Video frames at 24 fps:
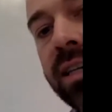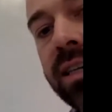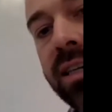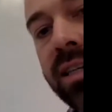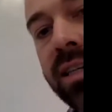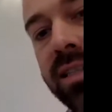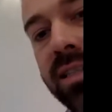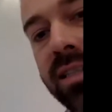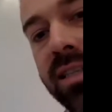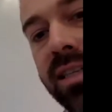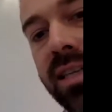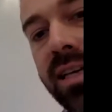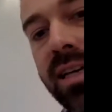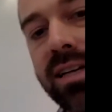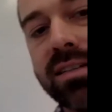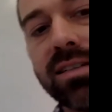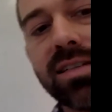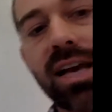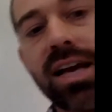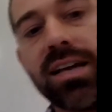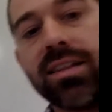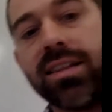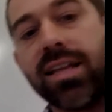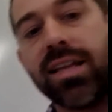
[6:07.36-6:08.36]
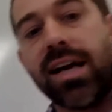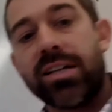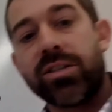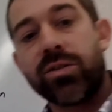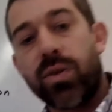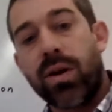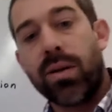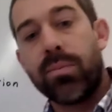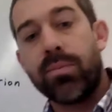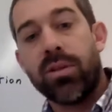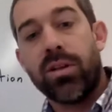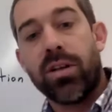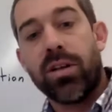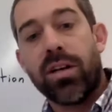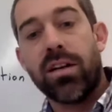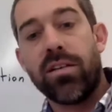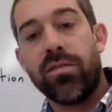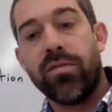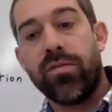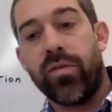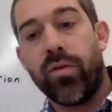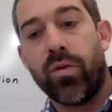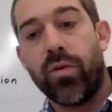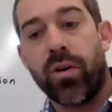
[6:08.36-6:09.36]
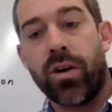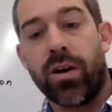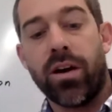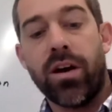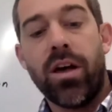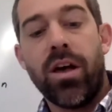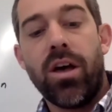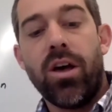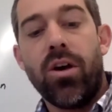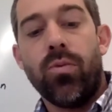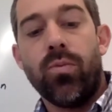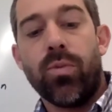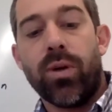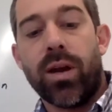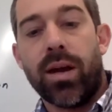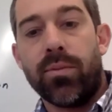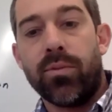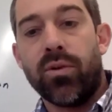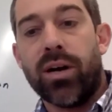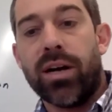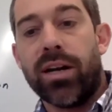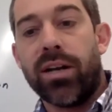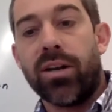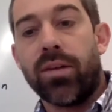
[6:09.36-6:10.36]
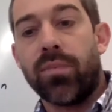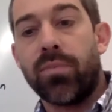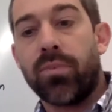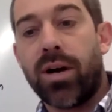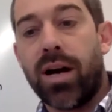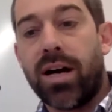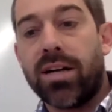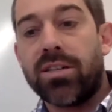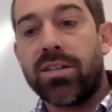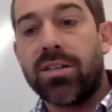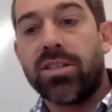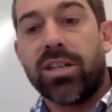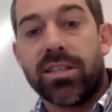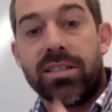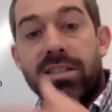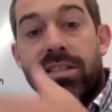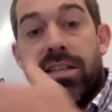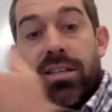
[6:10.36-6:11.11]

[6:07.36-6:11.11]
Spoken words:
these things, and that's what I'm looking for when I'm grading your project.